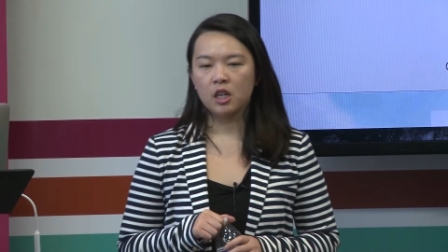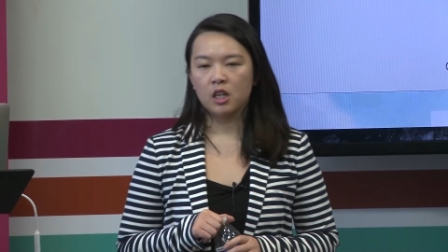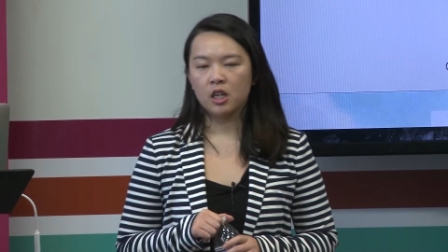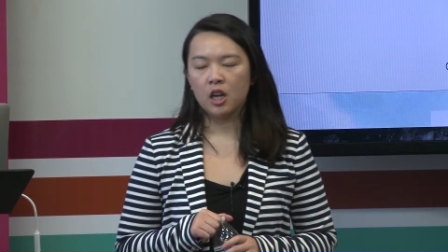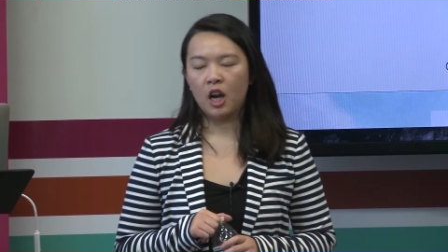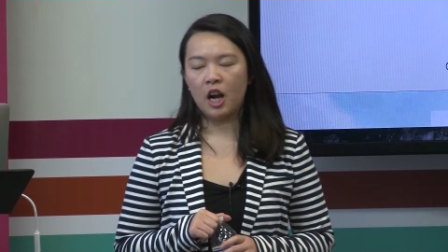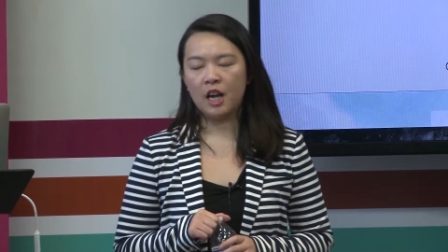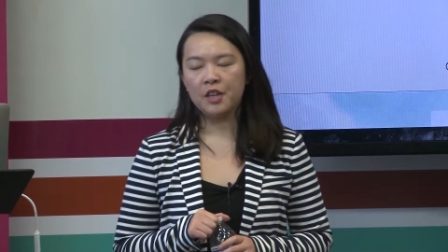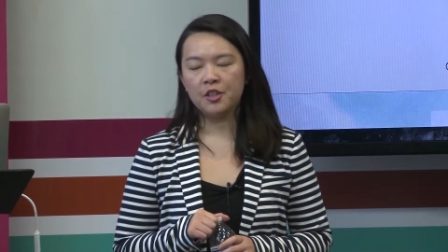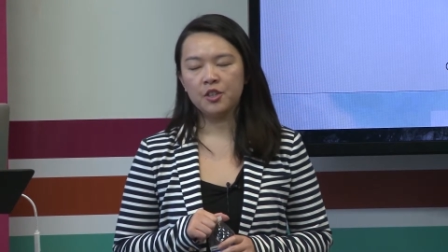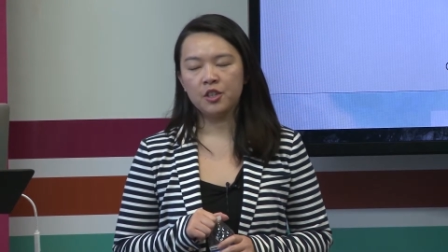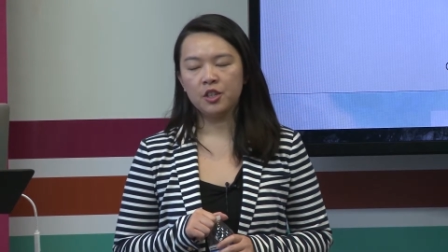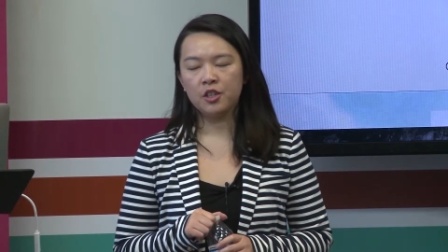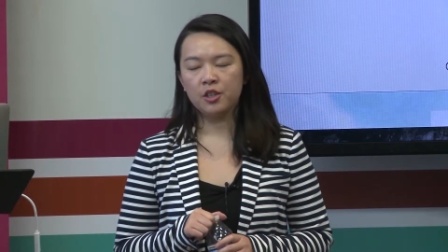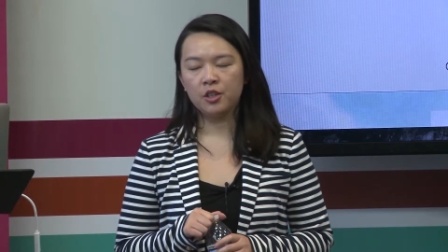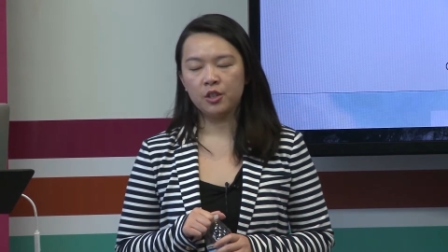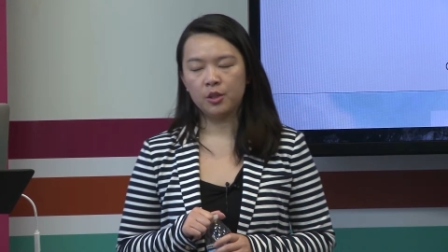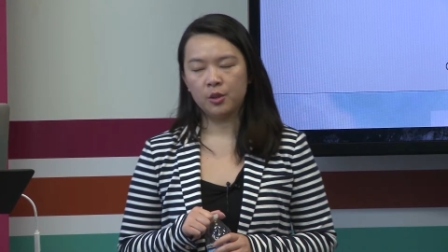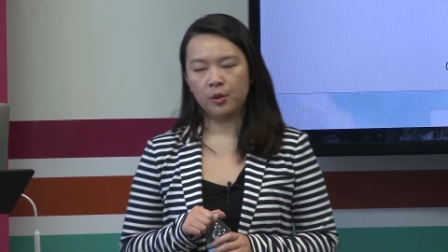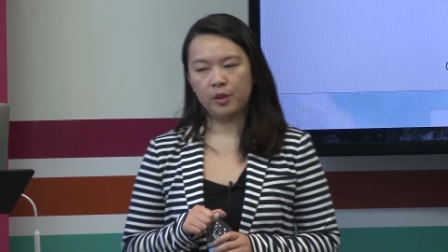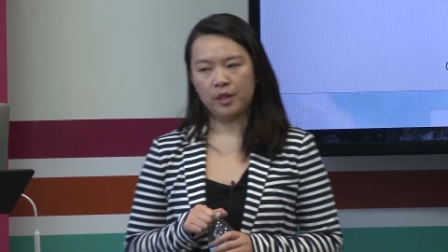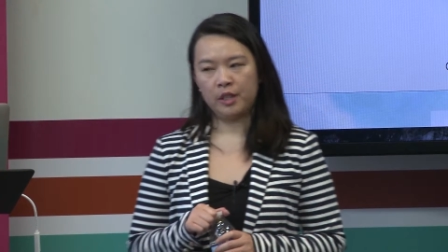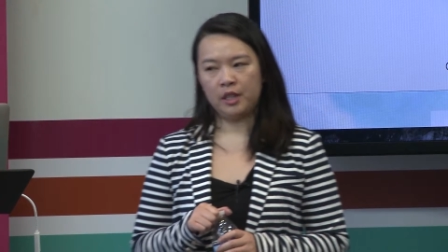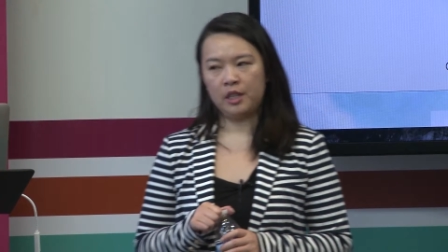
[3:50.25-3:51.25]

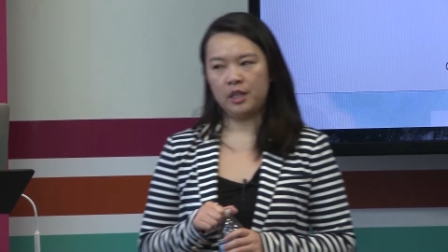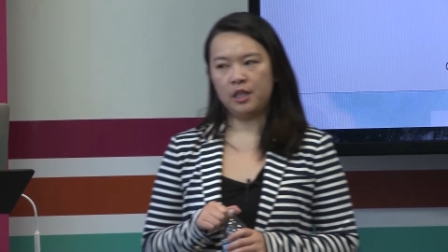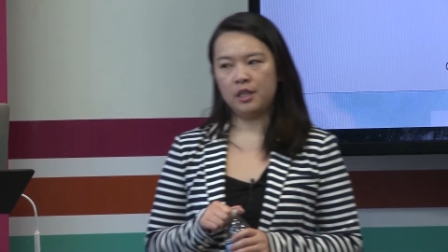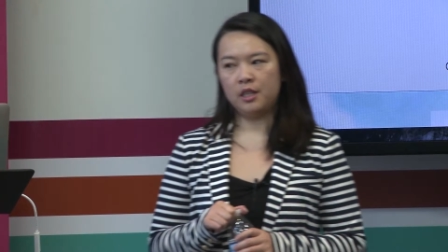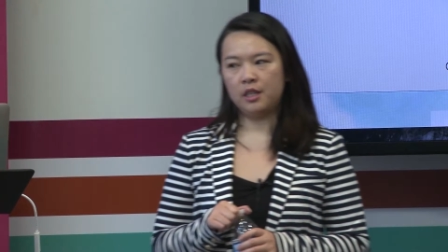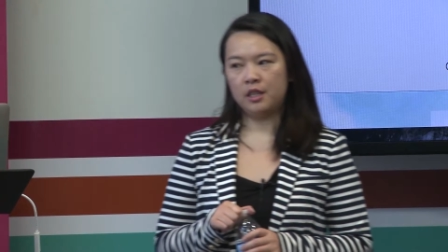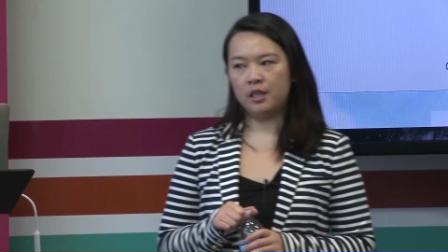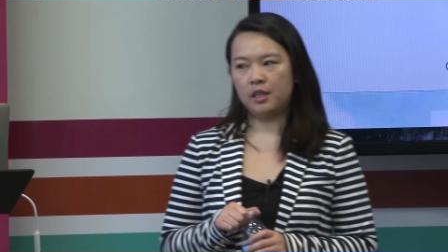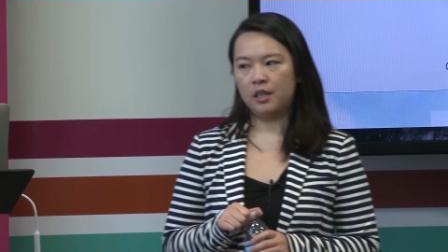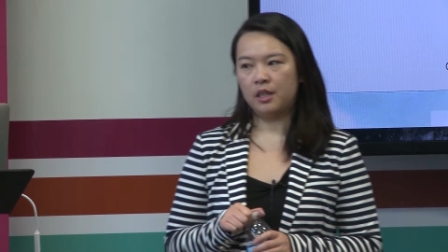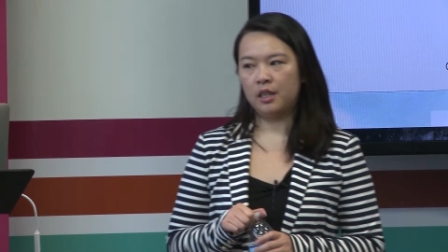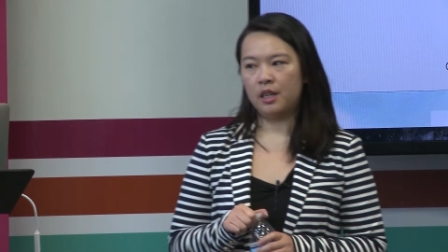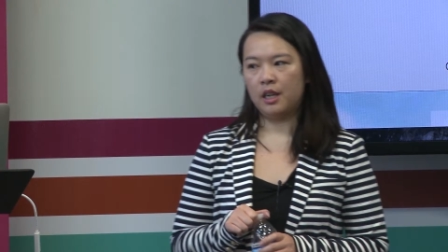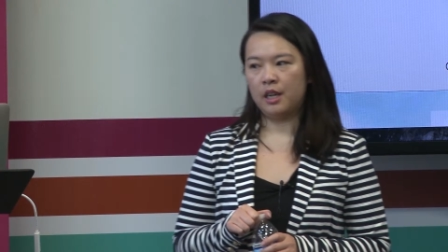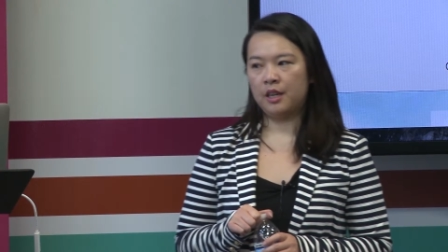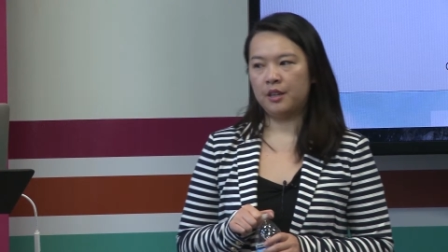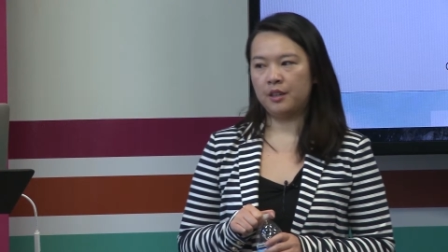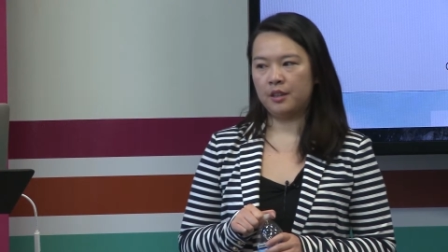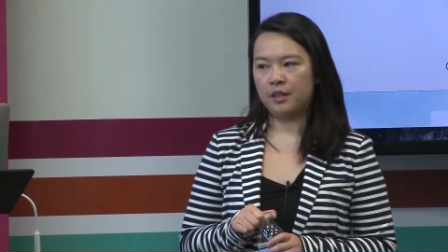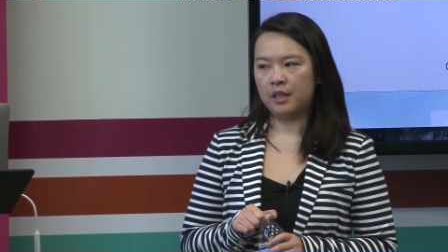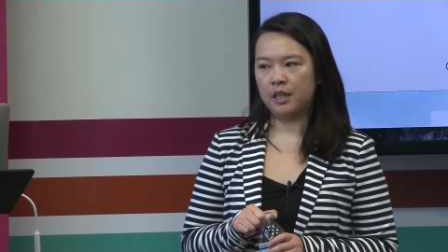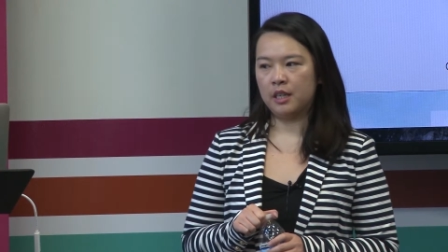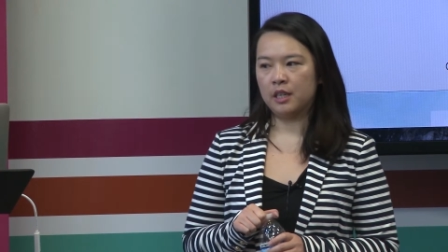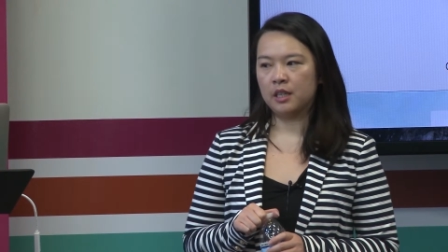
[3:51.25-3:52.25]
continuity, I
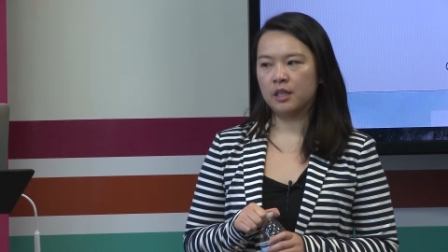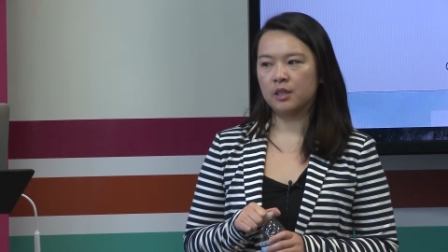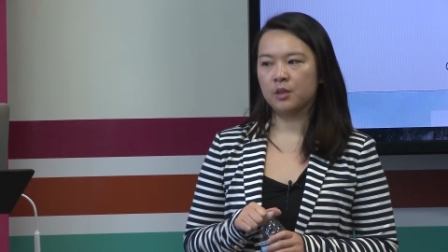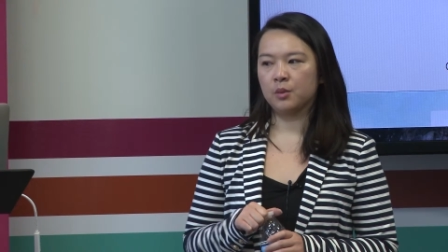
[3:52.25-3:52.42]
think,